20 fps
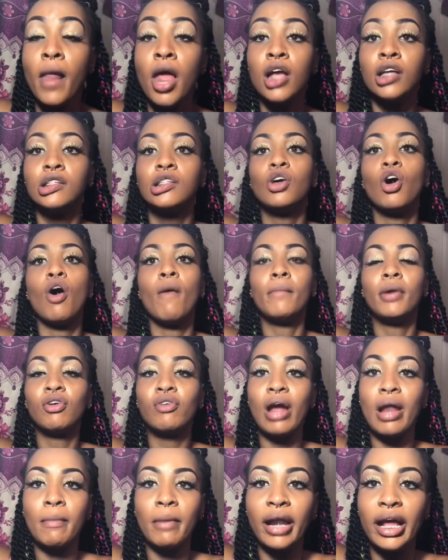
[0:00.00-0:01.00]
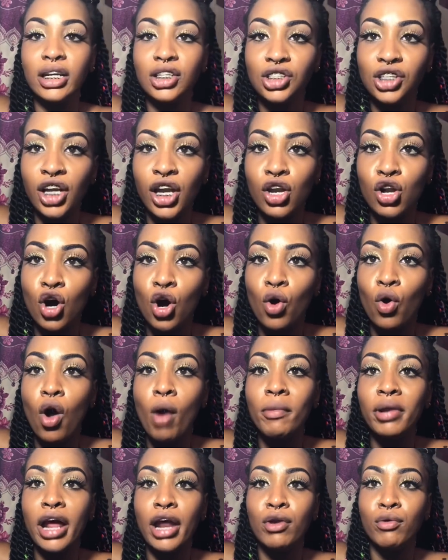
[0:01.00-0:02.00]
So my grandmother, she come
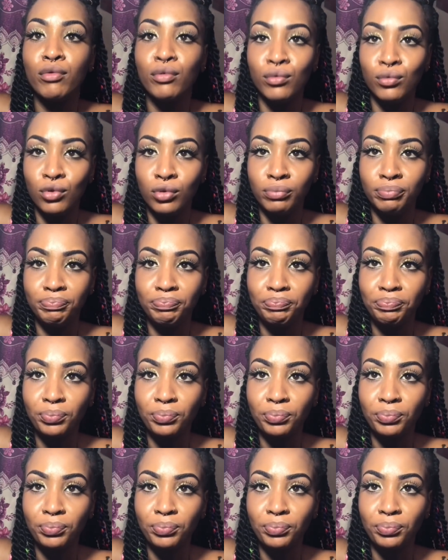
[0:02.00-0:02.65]
in the room.